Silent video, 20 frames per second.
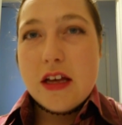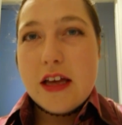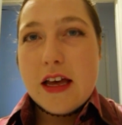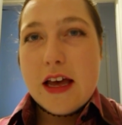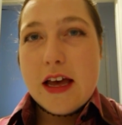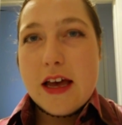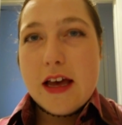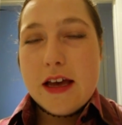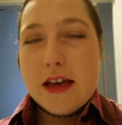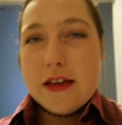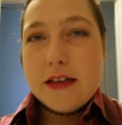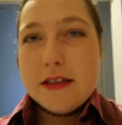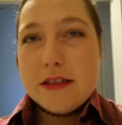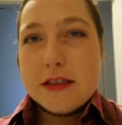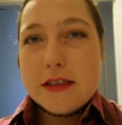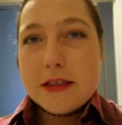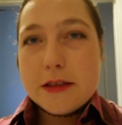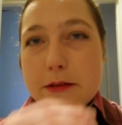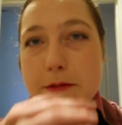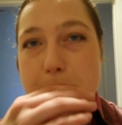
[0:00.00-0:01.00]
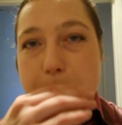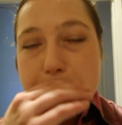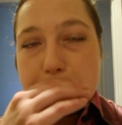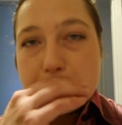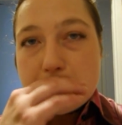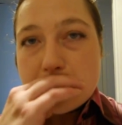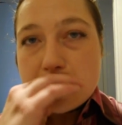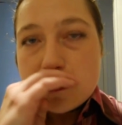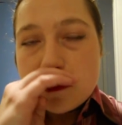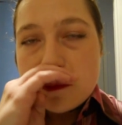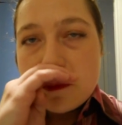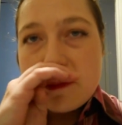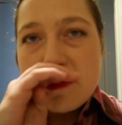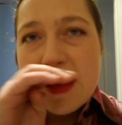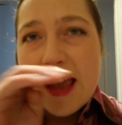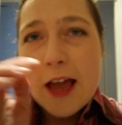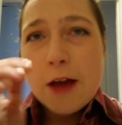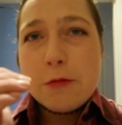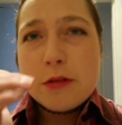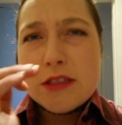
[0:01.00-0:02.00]
And
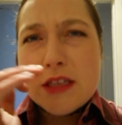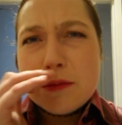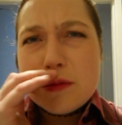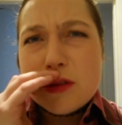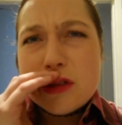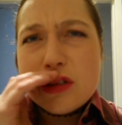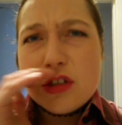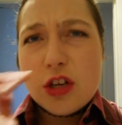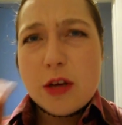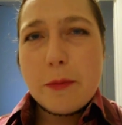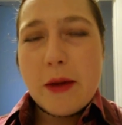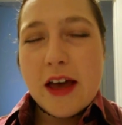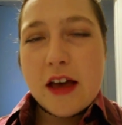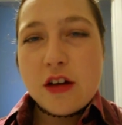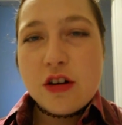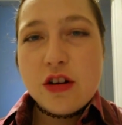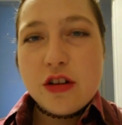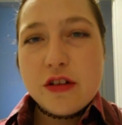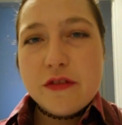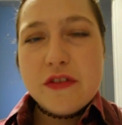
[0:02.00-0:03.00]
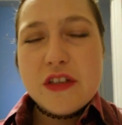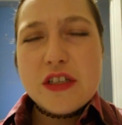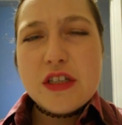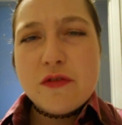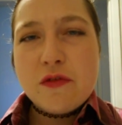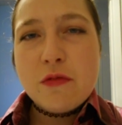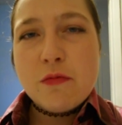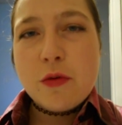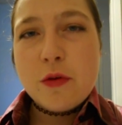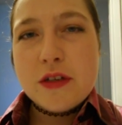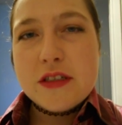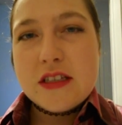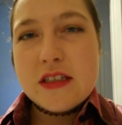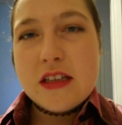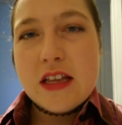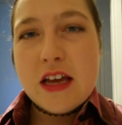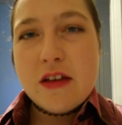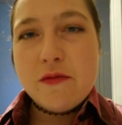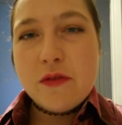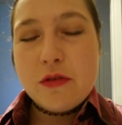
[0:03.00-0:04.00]
I was able to look back on all of these different points
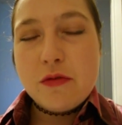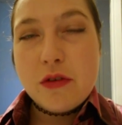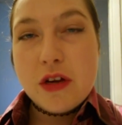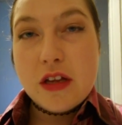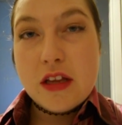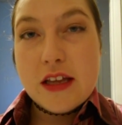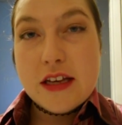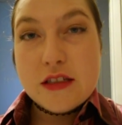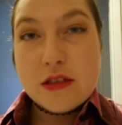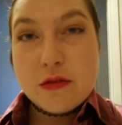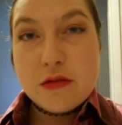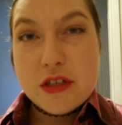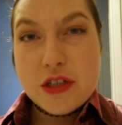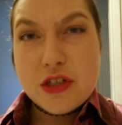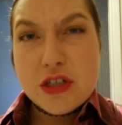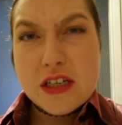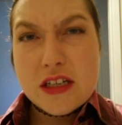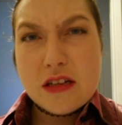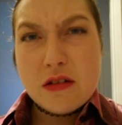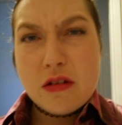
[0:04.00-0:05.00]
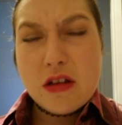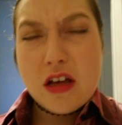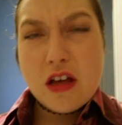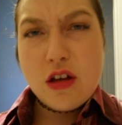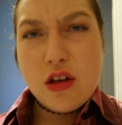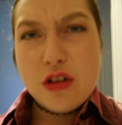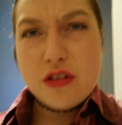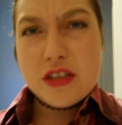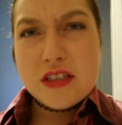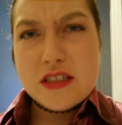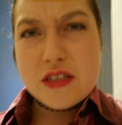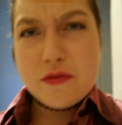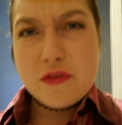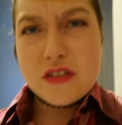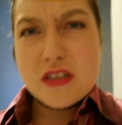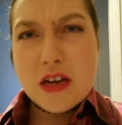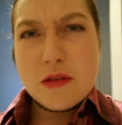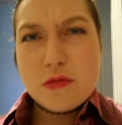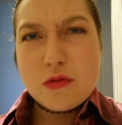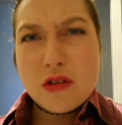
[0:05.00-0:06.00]
in life and realize, holy shit, all these
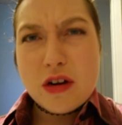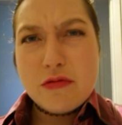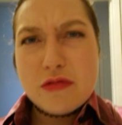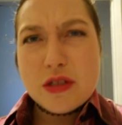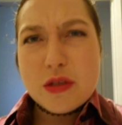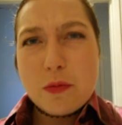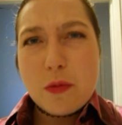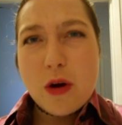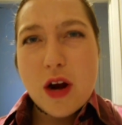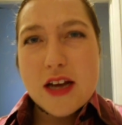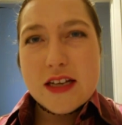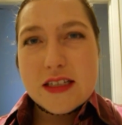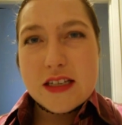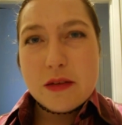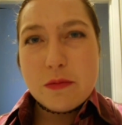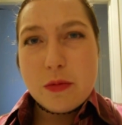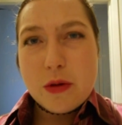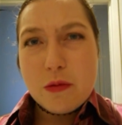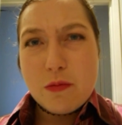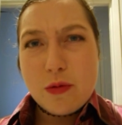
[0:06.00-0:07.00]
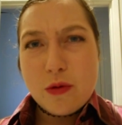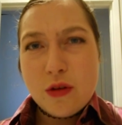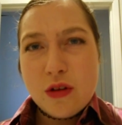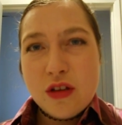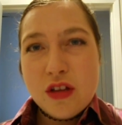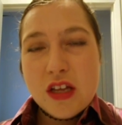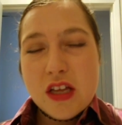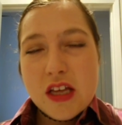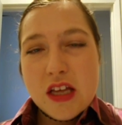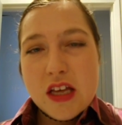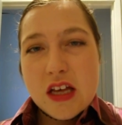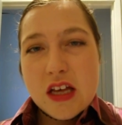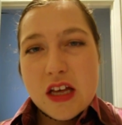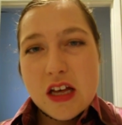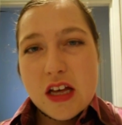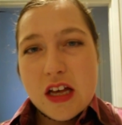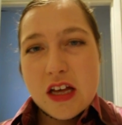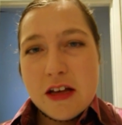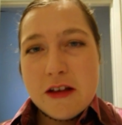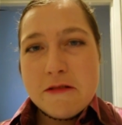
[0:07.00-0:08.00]
different times when I was surprising people,
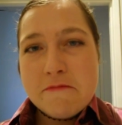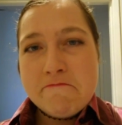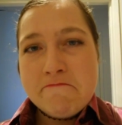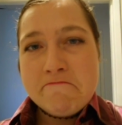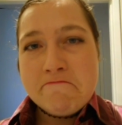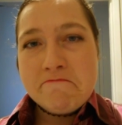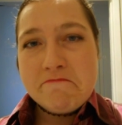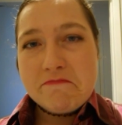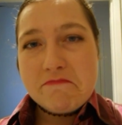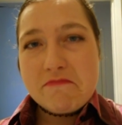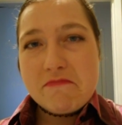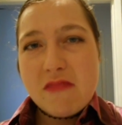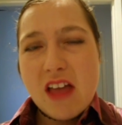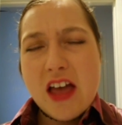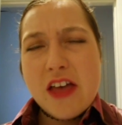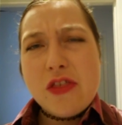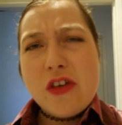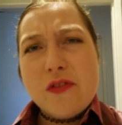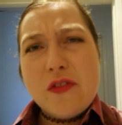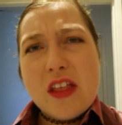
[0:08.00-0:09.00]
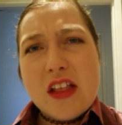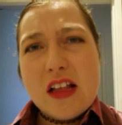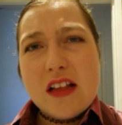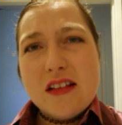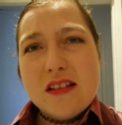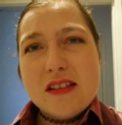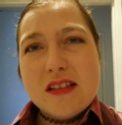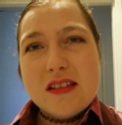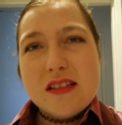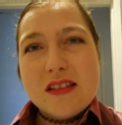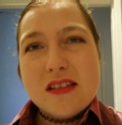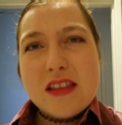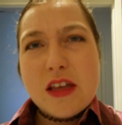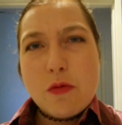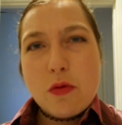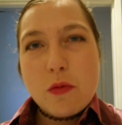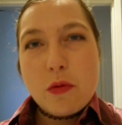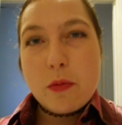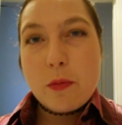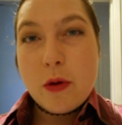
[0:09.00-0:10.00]
I thought that they
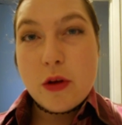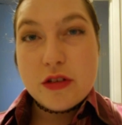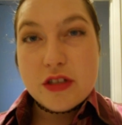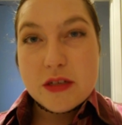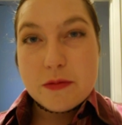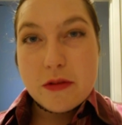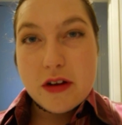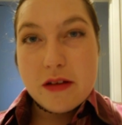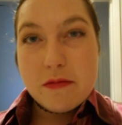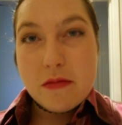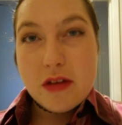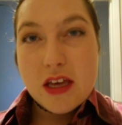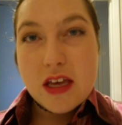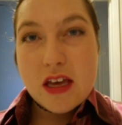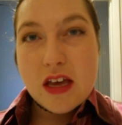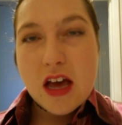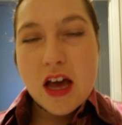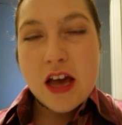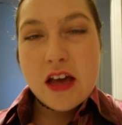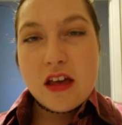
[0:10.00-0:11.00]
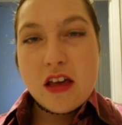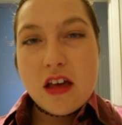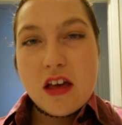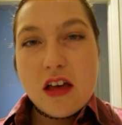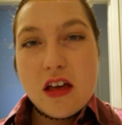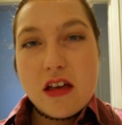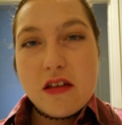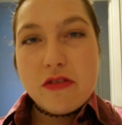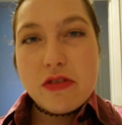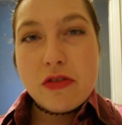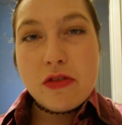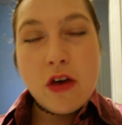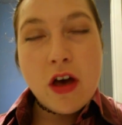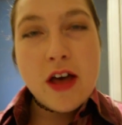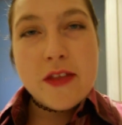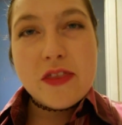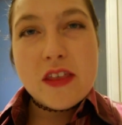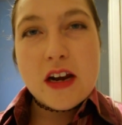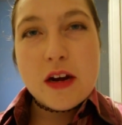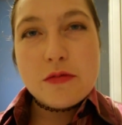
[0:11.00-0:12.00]
were repulsed by me. I
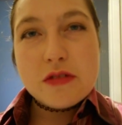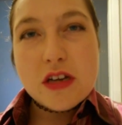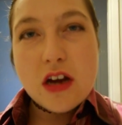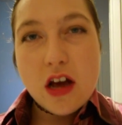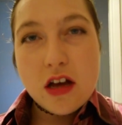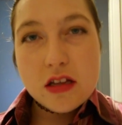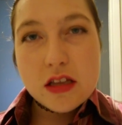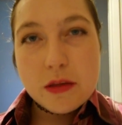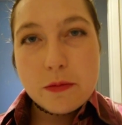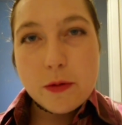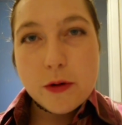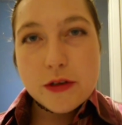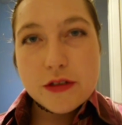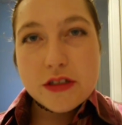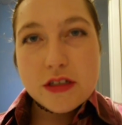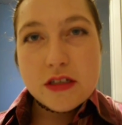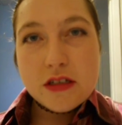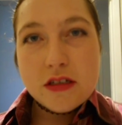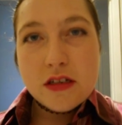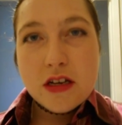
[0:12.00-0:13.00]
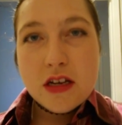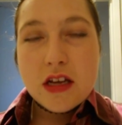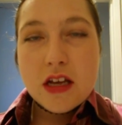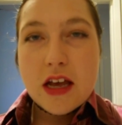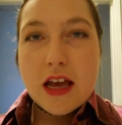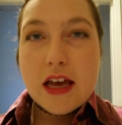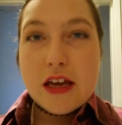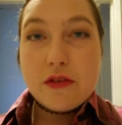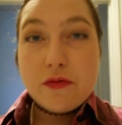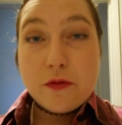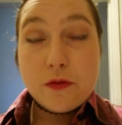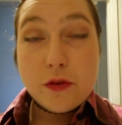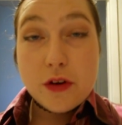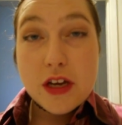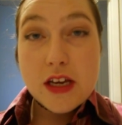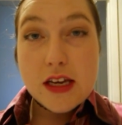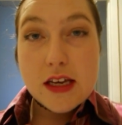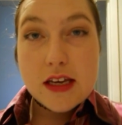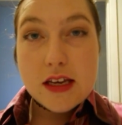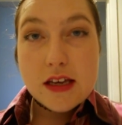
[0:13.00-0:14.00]
thought that I was an ugly person and a
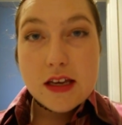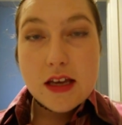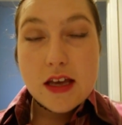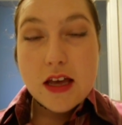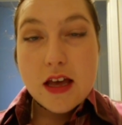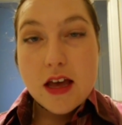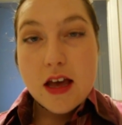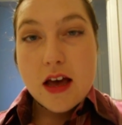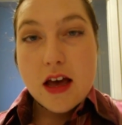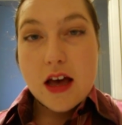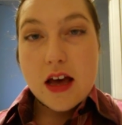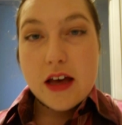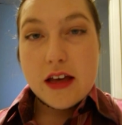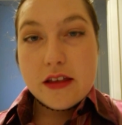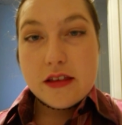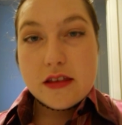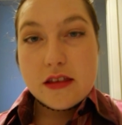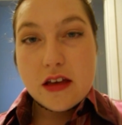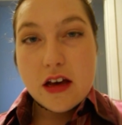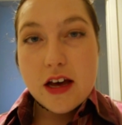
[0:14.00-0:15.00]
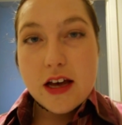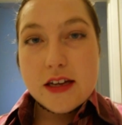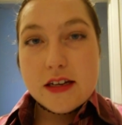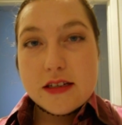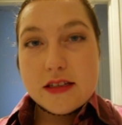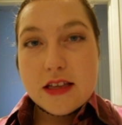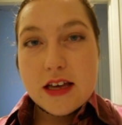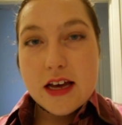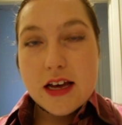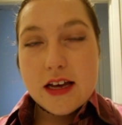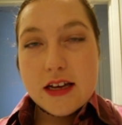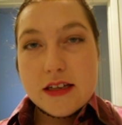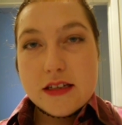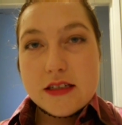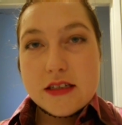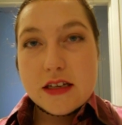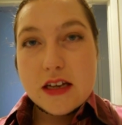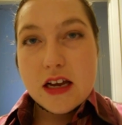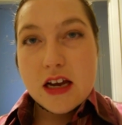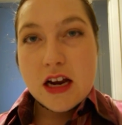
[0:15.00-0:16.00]
freak. I thought that
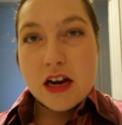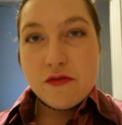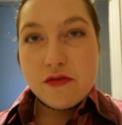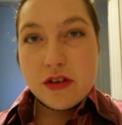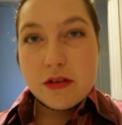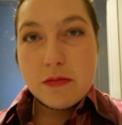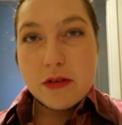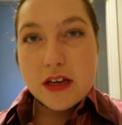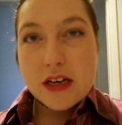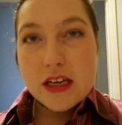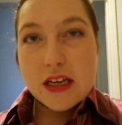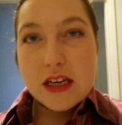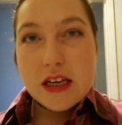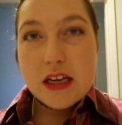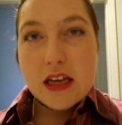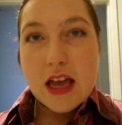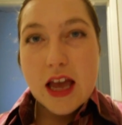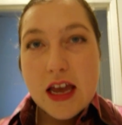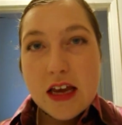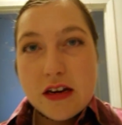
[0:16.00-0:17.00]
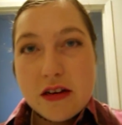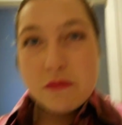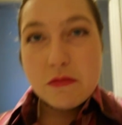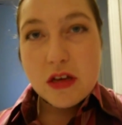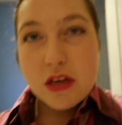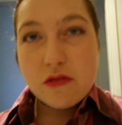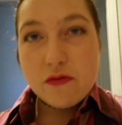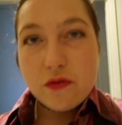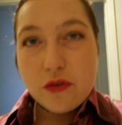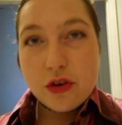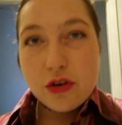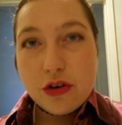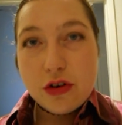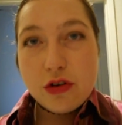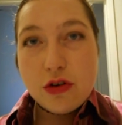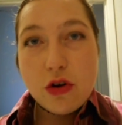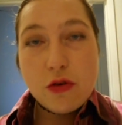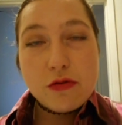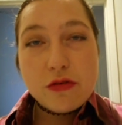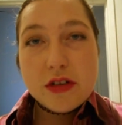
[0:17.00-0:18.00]
everybody hated me
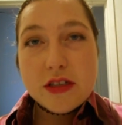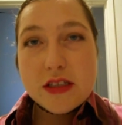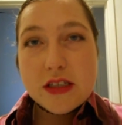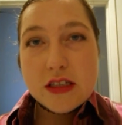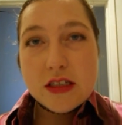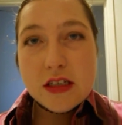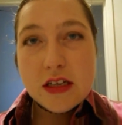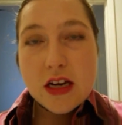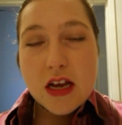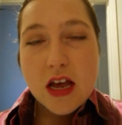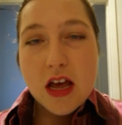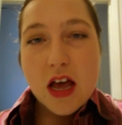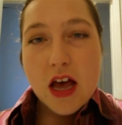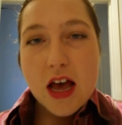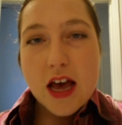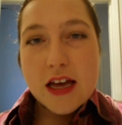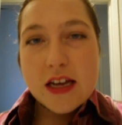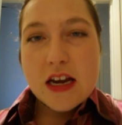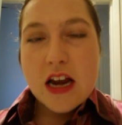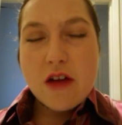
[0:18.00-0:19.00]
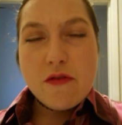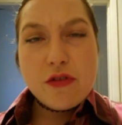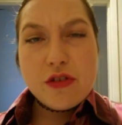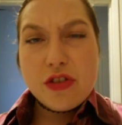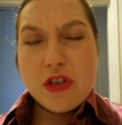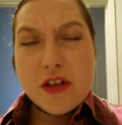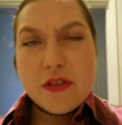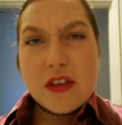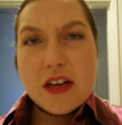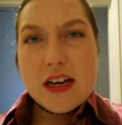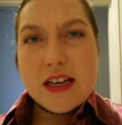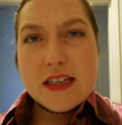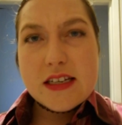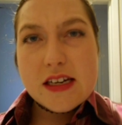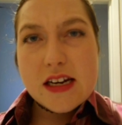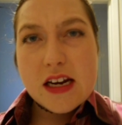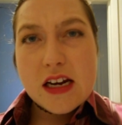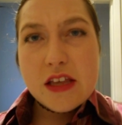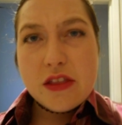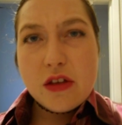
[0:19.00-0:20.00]
for no reason. I never thought that I
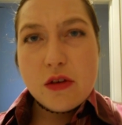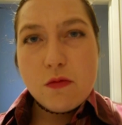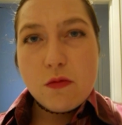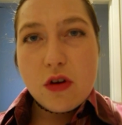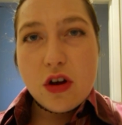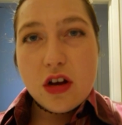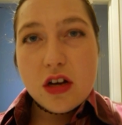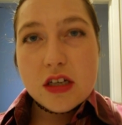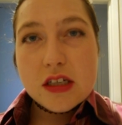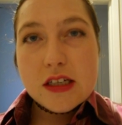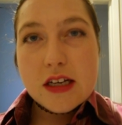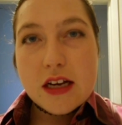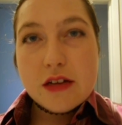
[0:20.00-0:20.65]
did anything wrong.